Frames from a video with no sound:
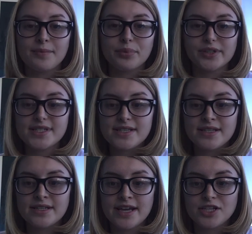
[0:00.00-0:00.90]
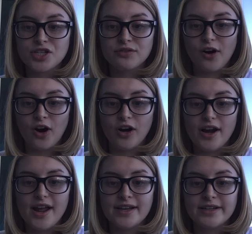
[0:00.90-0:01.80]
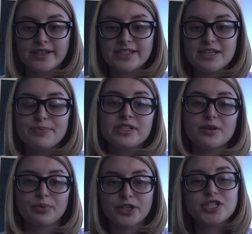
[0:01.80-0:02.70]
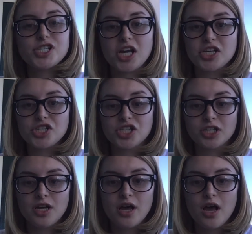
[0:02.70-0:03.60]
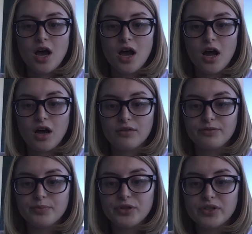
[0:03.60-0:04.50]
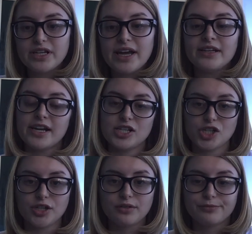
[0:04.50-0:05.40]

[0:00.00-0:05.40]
embracing the nature of art and a deepened appreciation of beauty and nature.